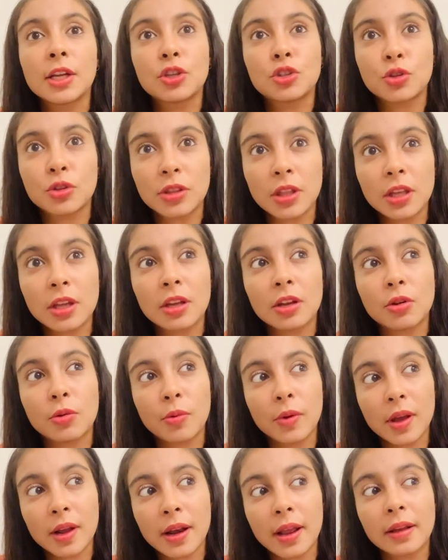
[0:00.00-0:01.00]
to think in a
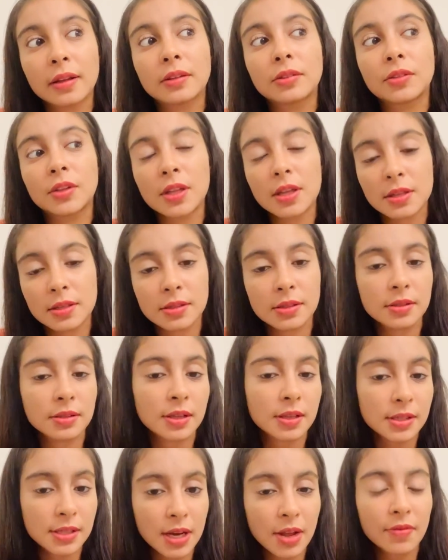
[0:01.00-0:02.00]
way like, yes,
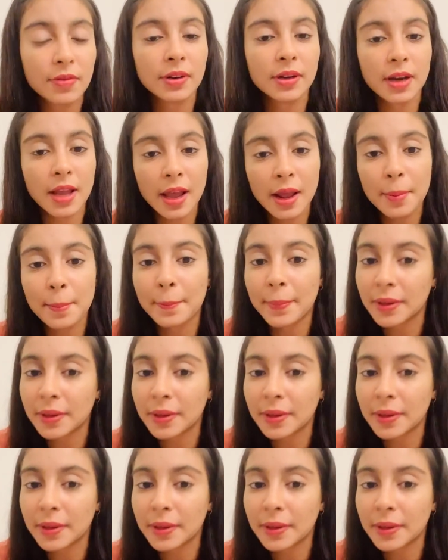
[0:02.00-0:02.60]
there's love and light,